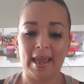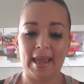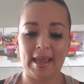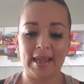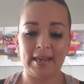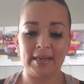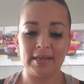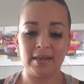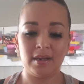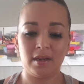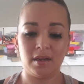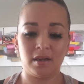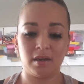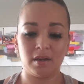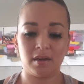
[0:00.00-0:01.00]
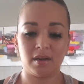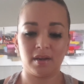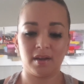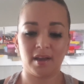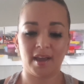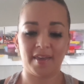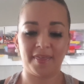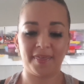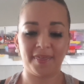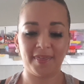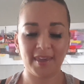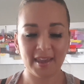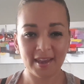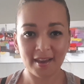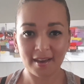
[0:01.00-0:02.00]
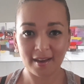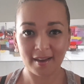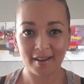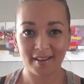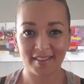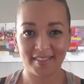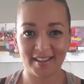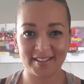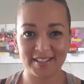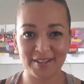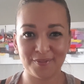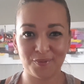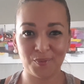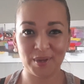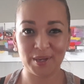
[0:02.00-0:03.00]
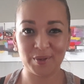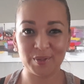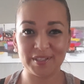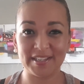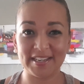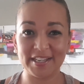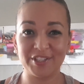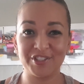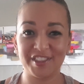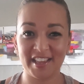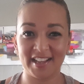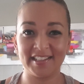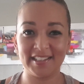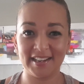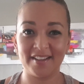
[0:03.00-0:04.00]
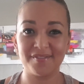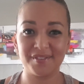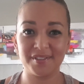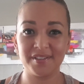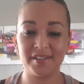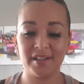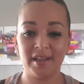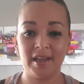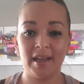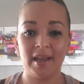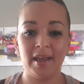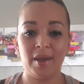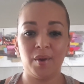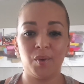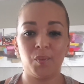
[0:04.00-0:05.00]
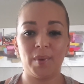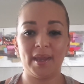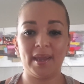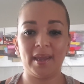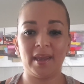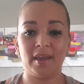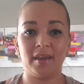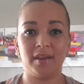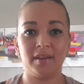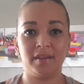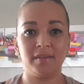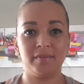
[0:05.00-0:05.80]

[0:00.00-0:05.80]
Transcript: And I think that if we could reach that level, we